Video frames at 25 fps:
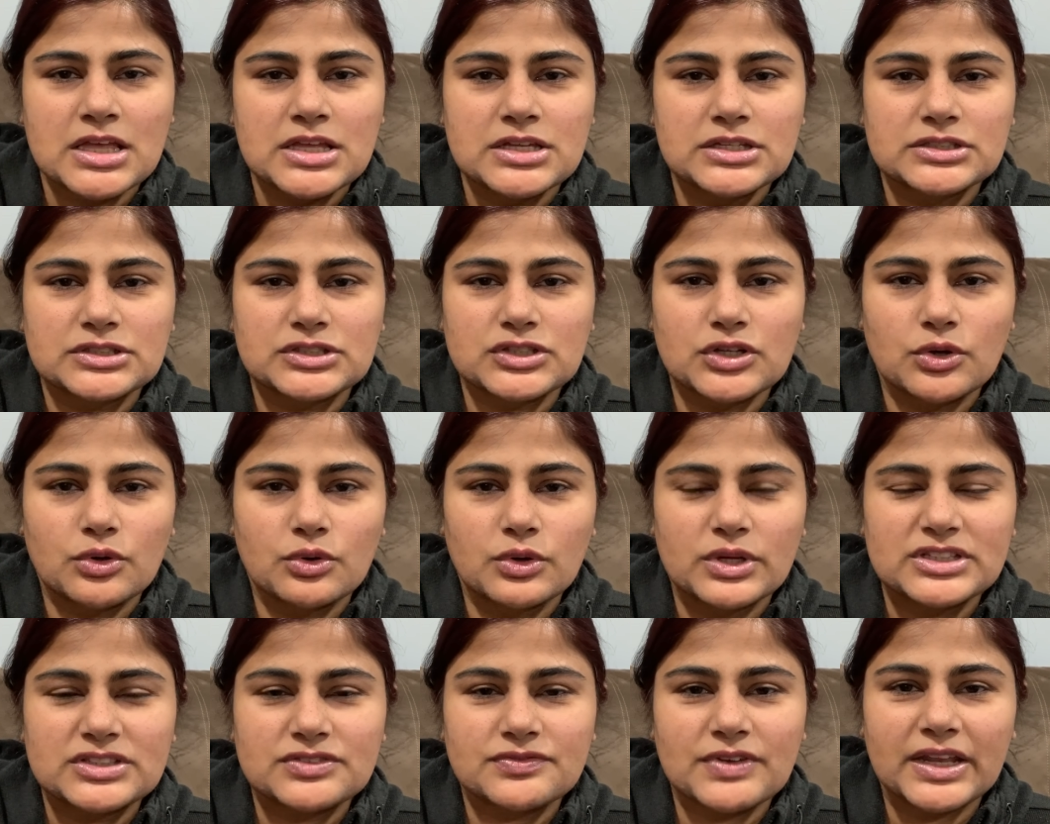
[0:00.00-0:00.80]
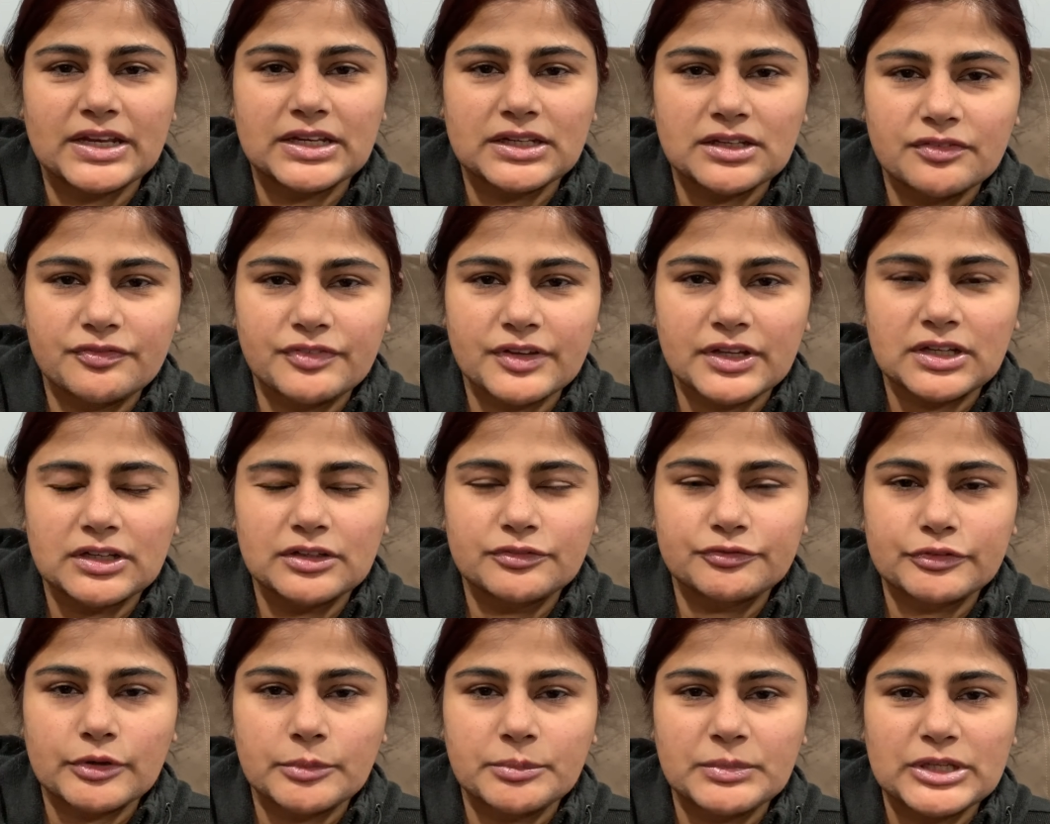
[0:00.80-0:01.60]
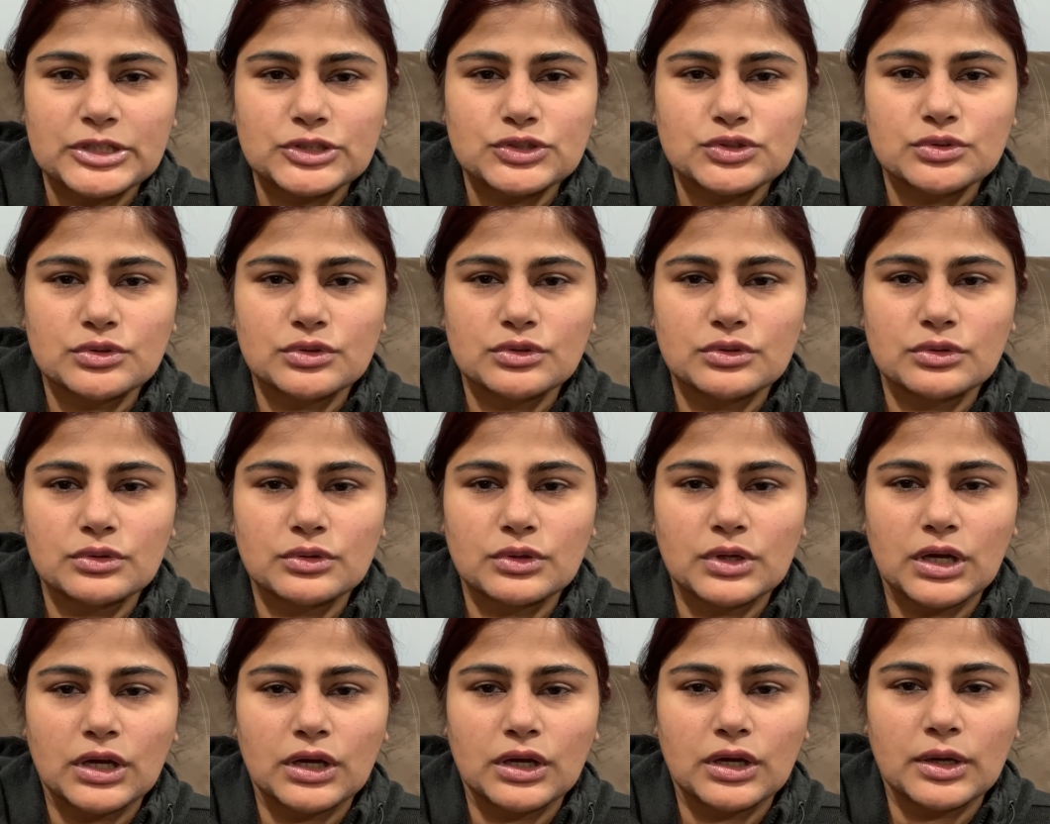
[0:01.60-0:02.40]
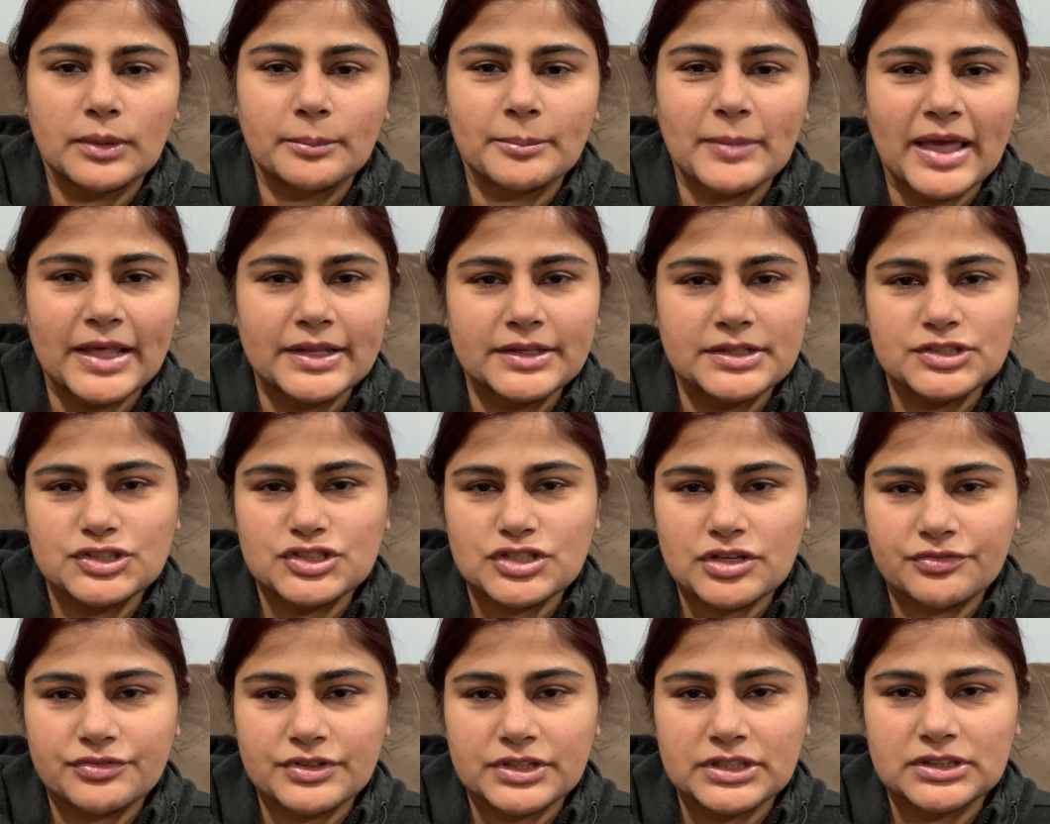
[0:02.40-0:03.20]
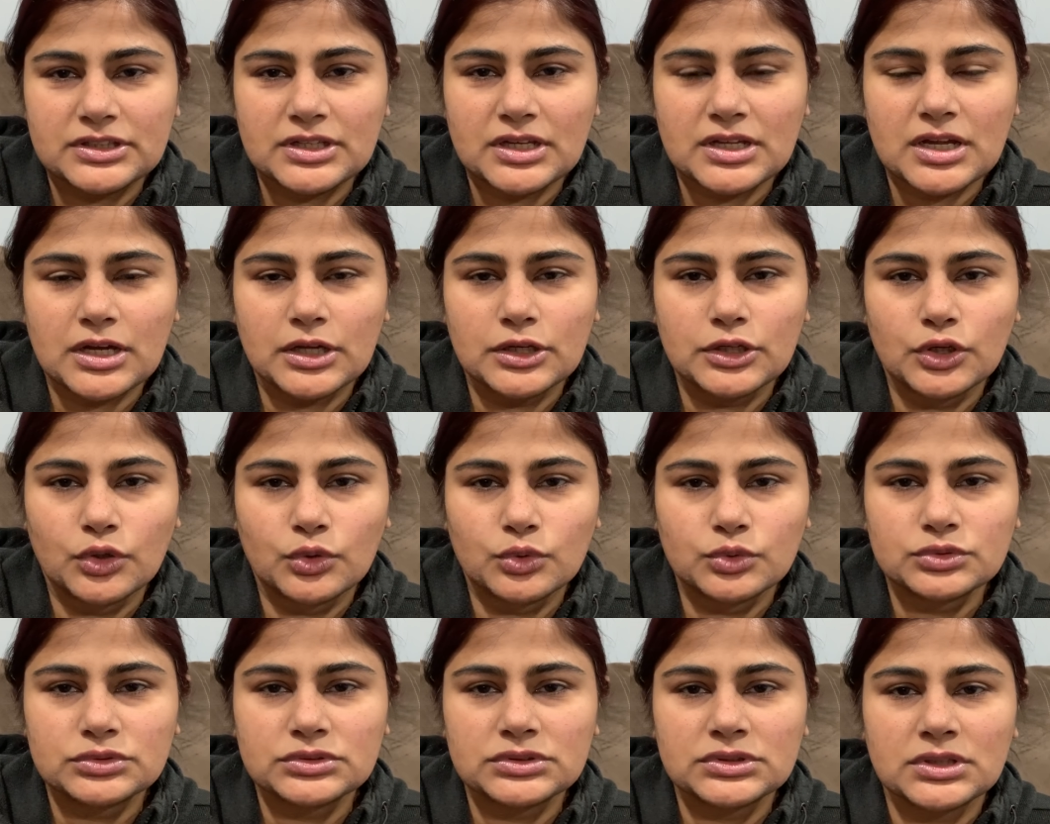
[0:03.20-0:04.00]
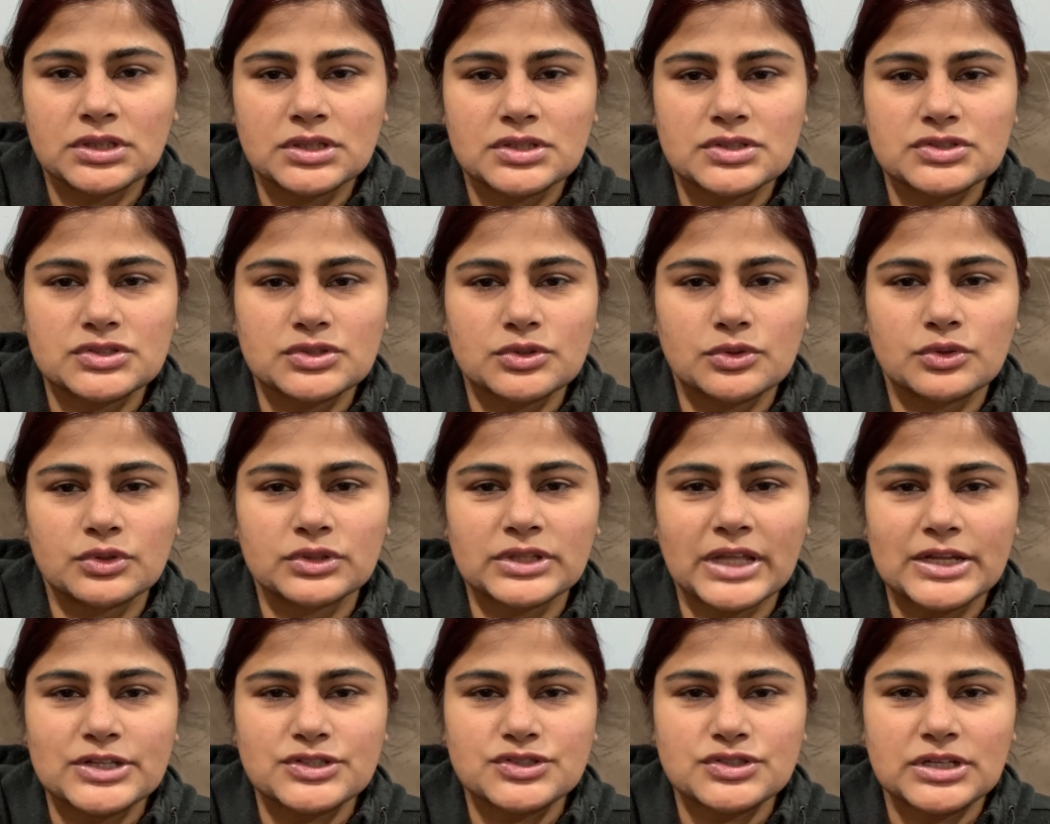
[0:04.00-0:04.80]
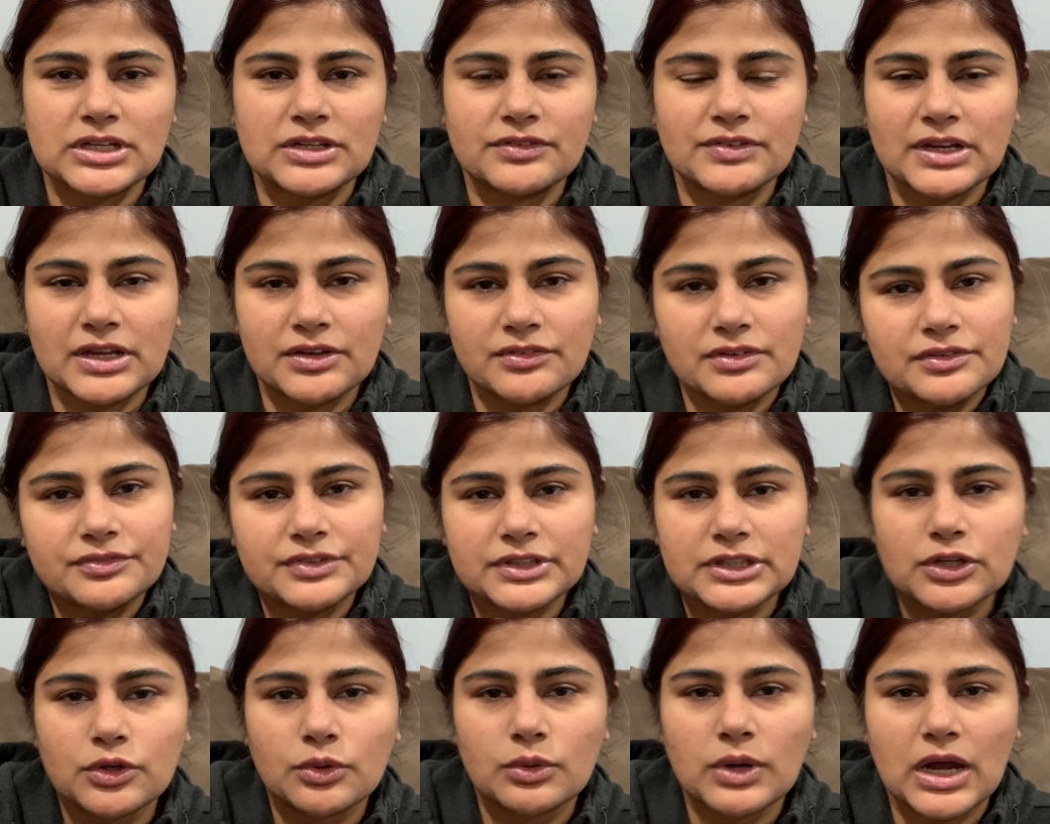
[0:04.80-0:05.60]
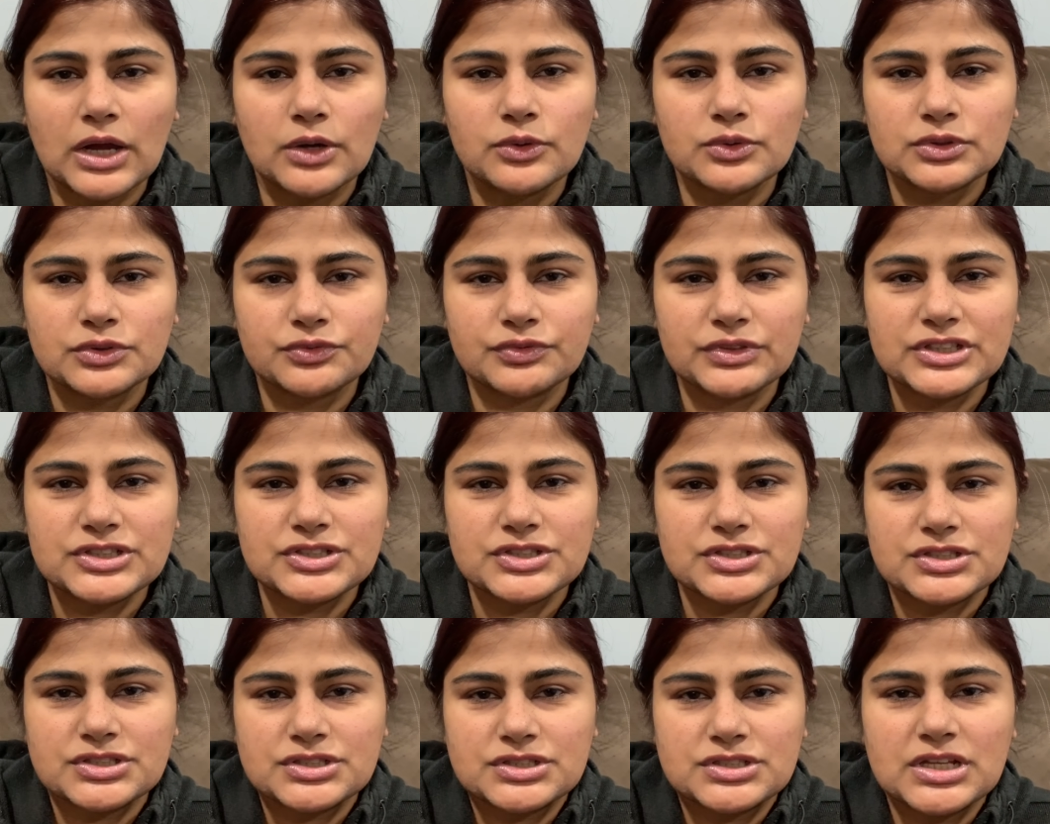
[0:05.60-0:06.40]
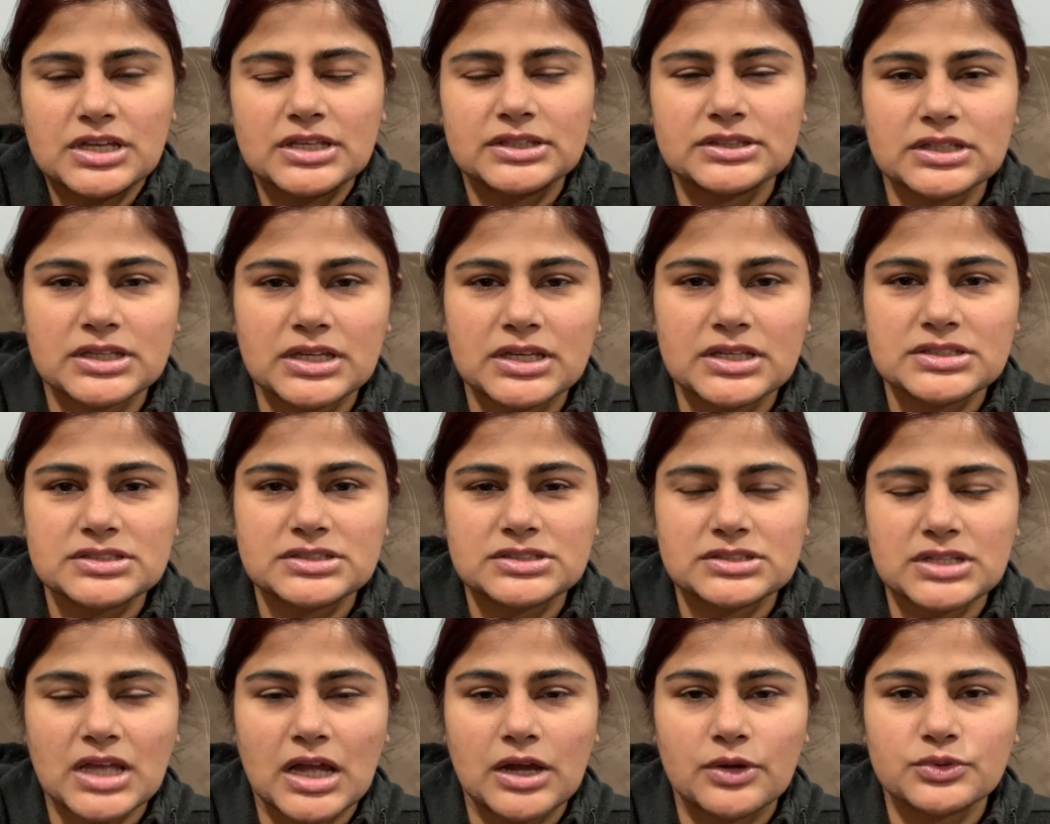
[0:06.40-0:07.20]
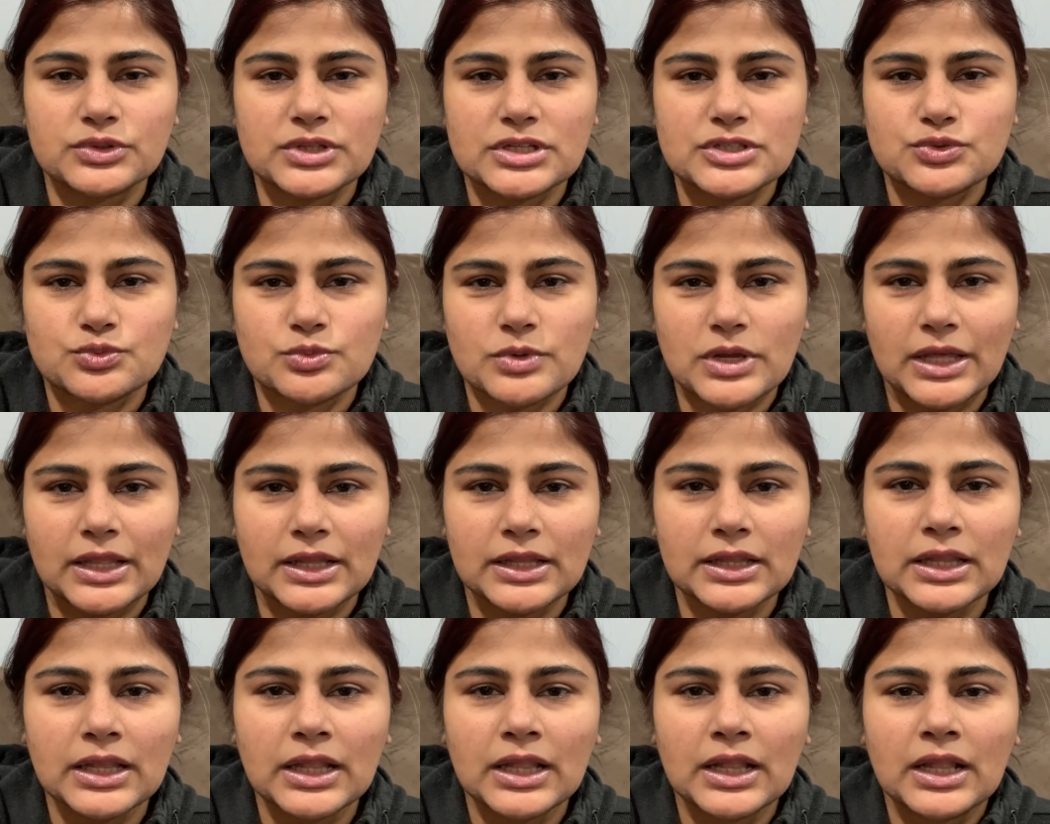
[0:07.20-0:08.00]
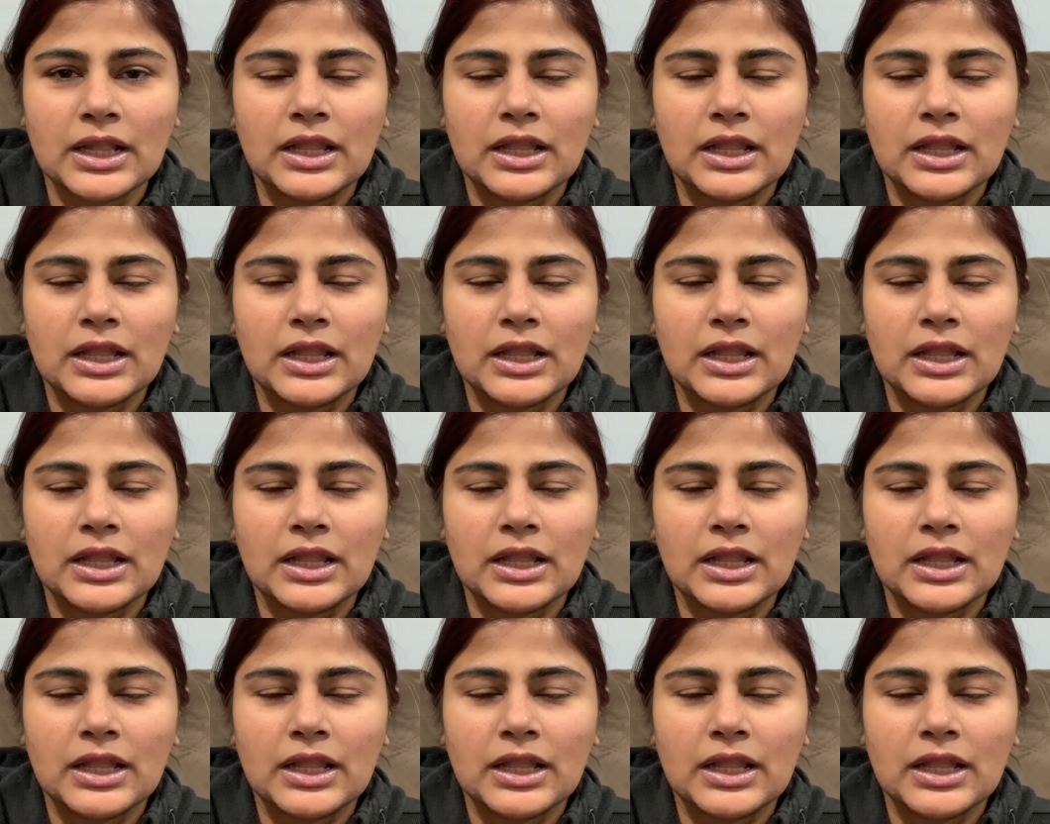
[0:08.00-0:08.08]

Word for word: so it's very difficult for me to uh, manage everything alone so naturally whenever we go out we just take the kids out as well